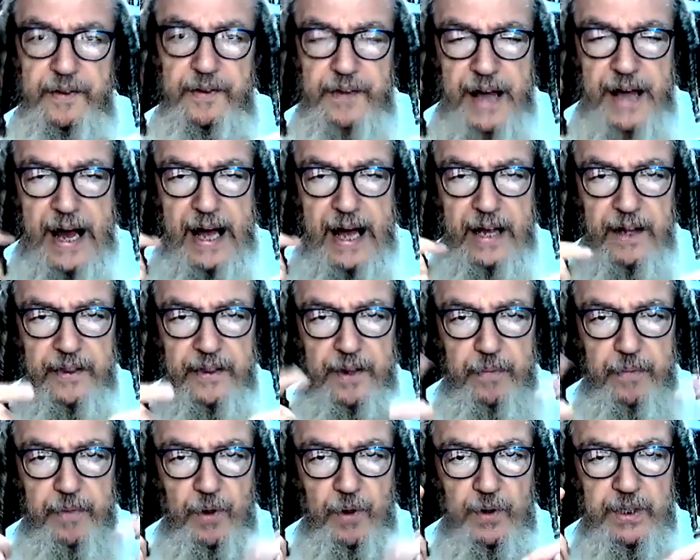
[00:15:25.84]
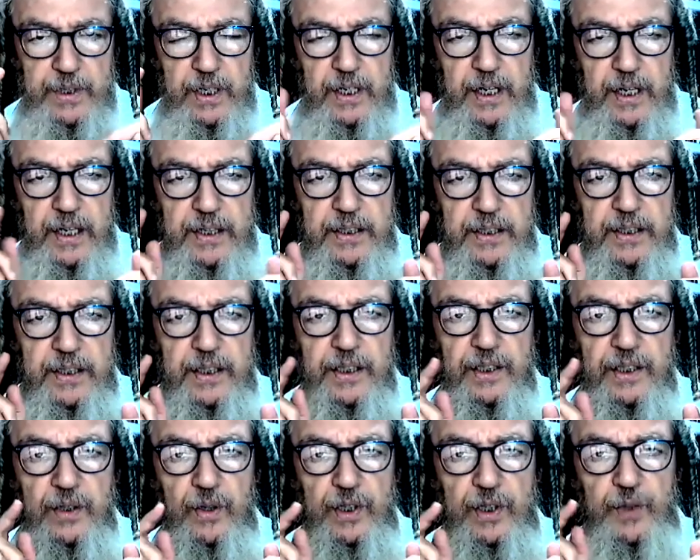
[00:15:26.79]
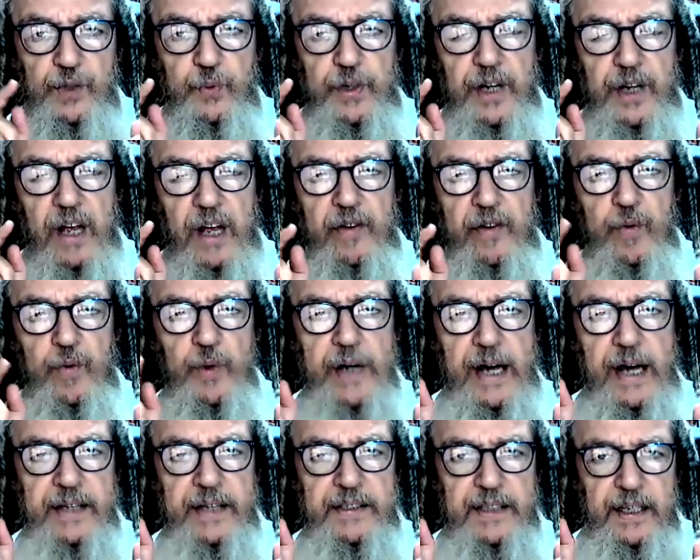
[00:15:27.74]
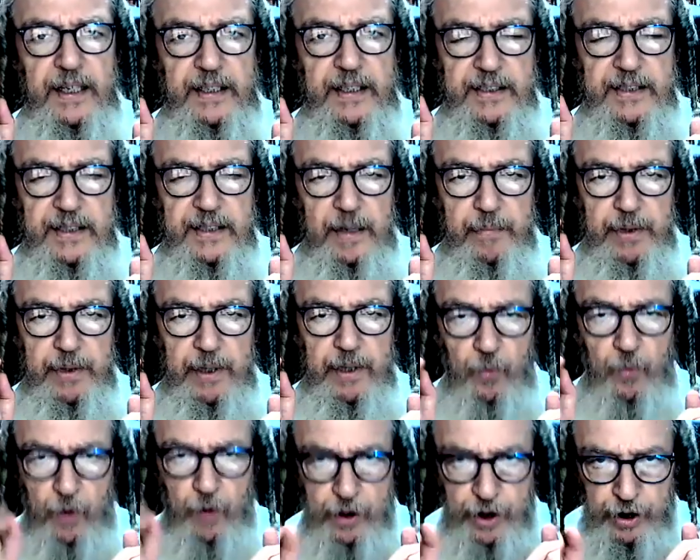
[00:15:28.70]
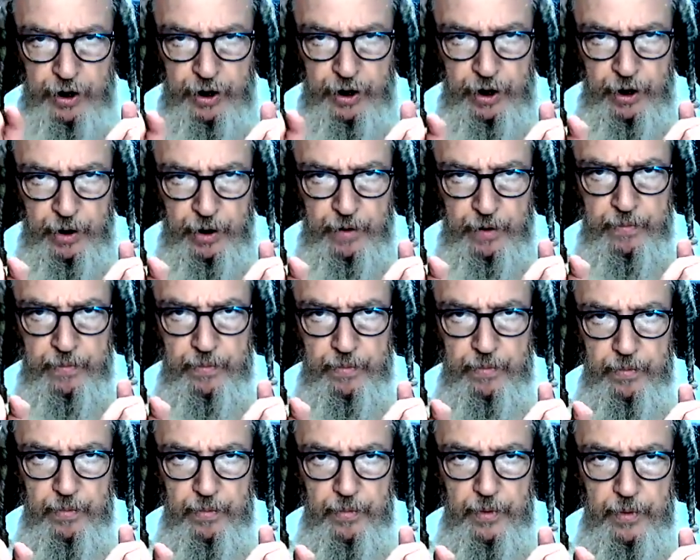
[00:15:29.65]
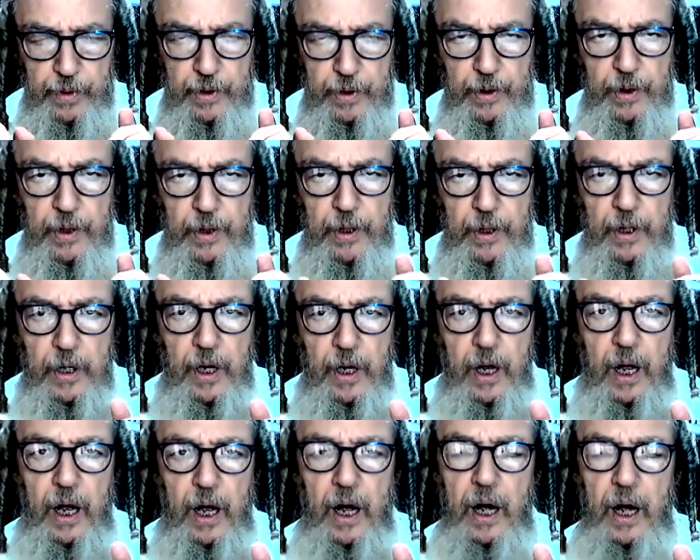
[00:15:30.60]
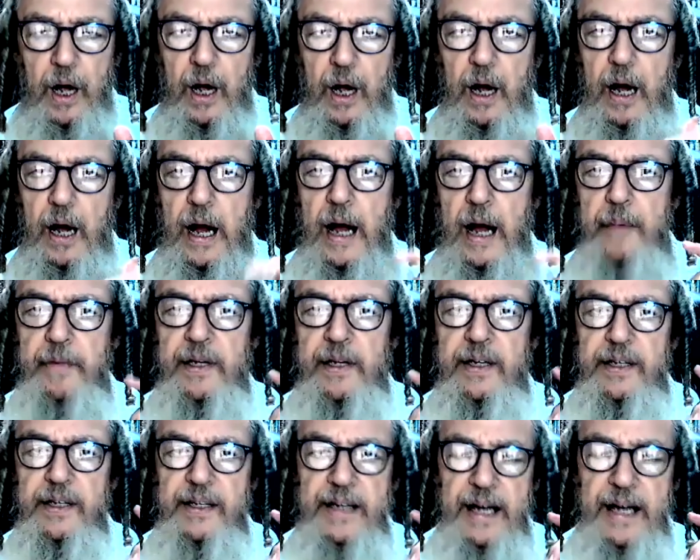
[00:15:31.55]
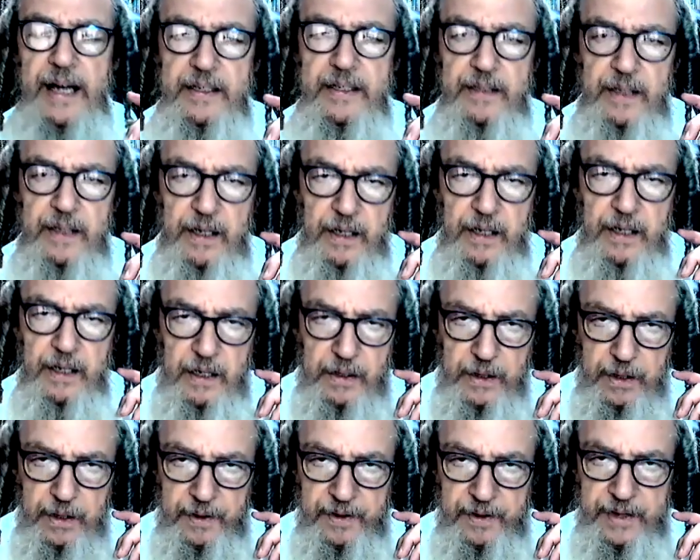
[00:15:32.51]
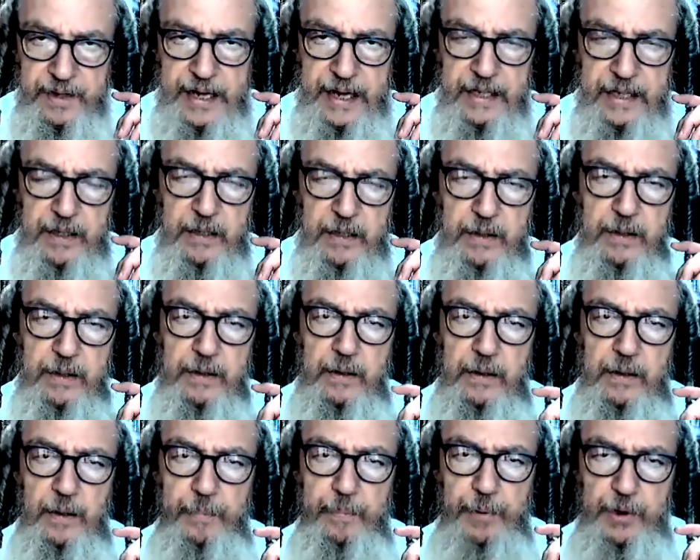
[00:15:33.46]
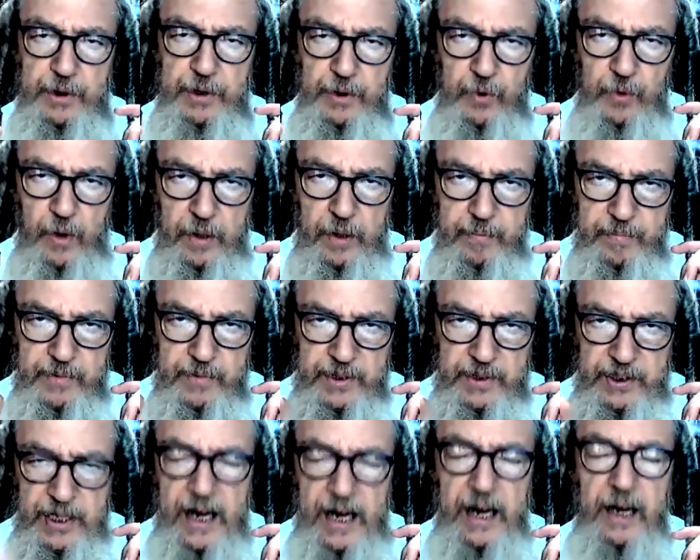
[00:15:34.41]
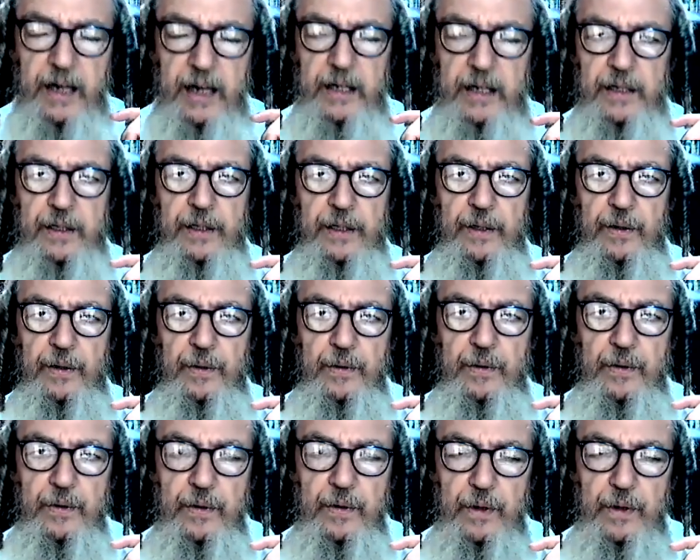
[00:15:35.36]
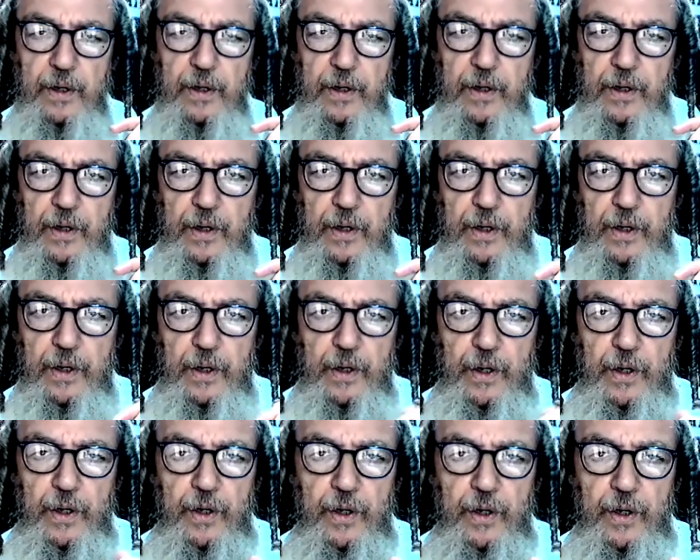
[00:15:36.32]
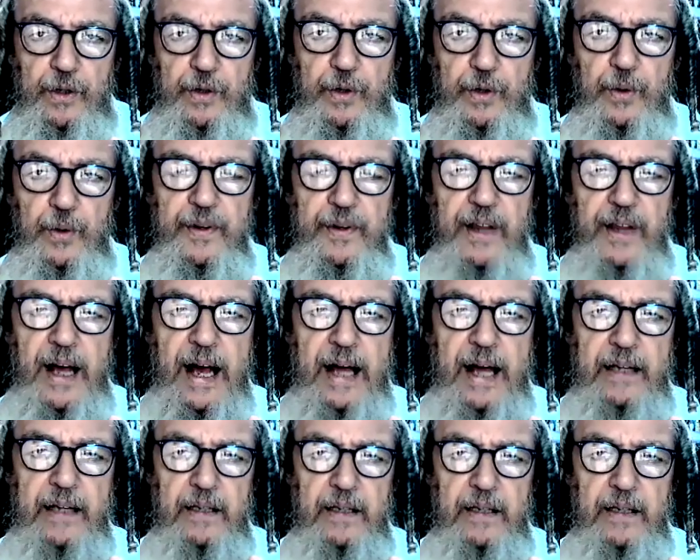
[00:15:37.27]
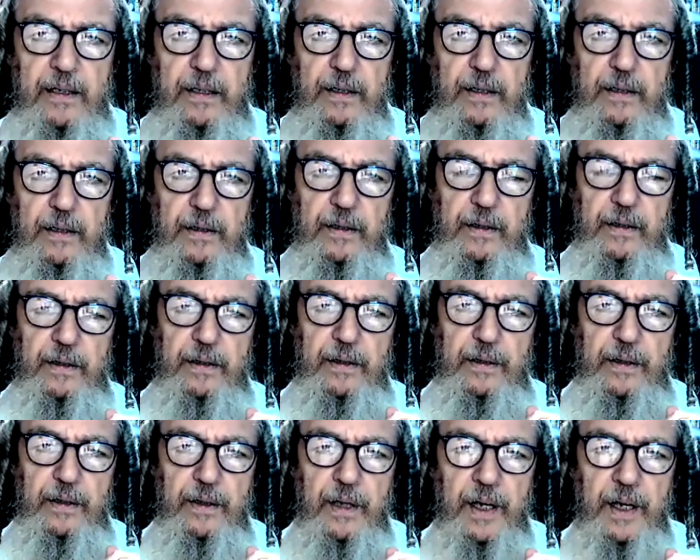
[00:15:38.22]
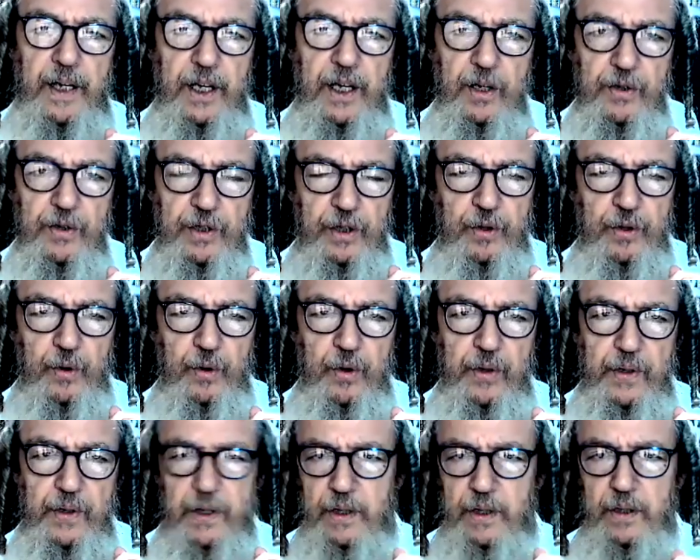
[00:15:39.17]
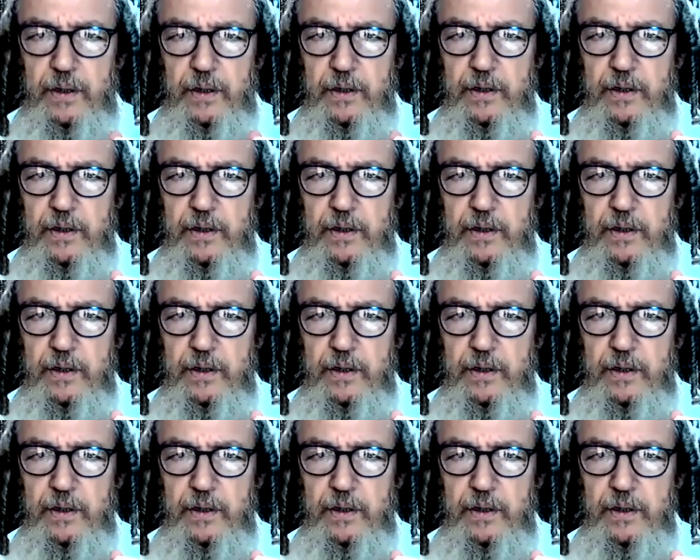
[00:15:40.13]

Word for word: That the music is the source whenever when I say to somebody, what did you do? Uh, I'm connecting that the person who I'm saying it to to that accusatory